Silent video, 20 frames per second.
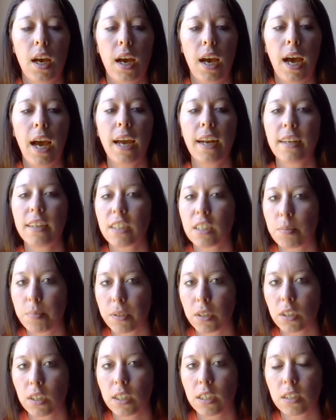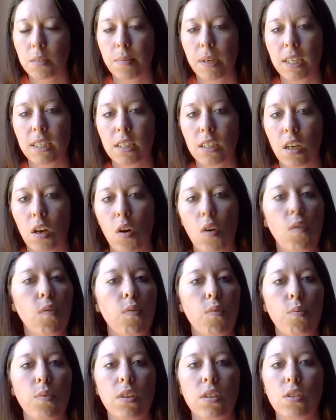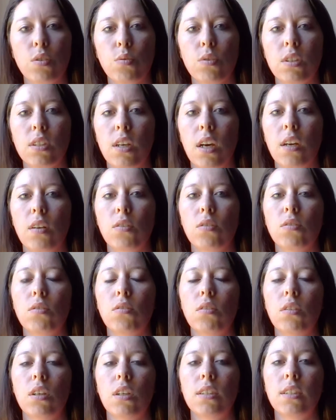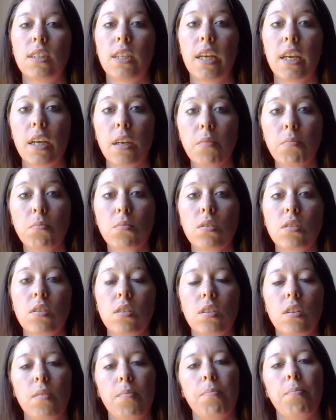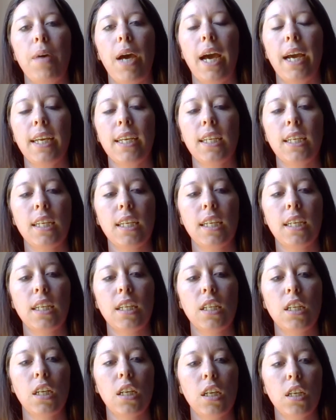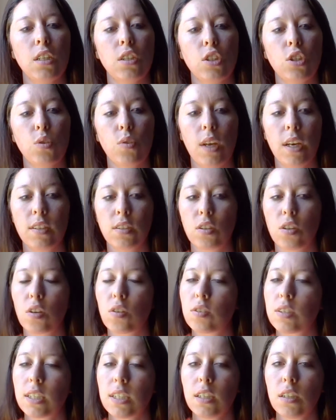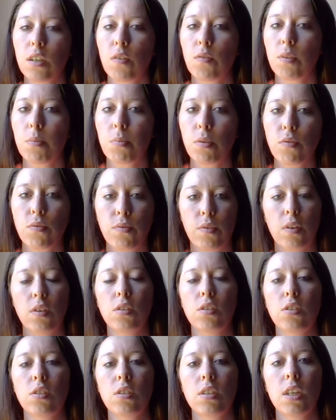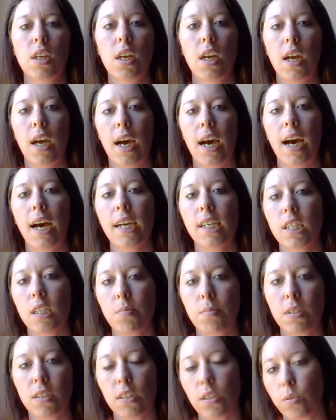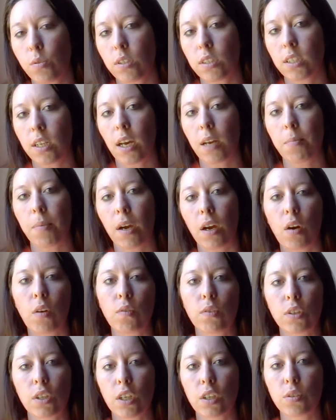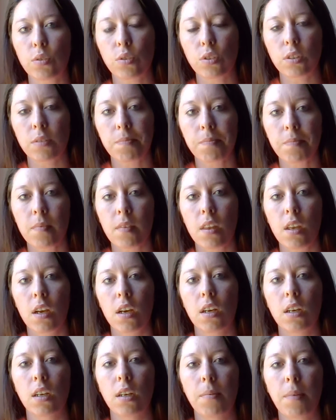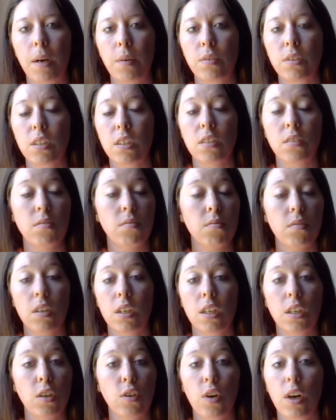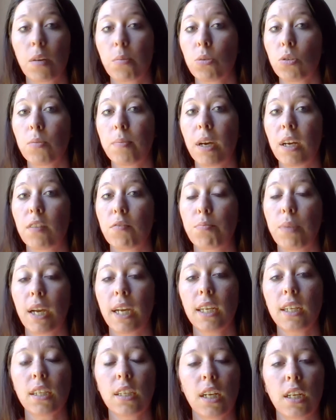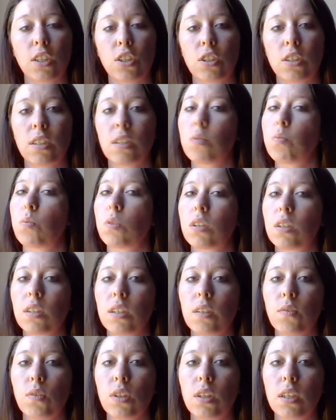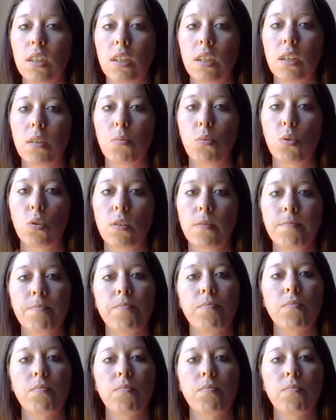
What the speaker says: I had an experience myself with suicidal attempts back in 2013, November 1st. I attempted suicide by overdose. I was in an incredible amount of pain and I just didn't want to live with it anymore.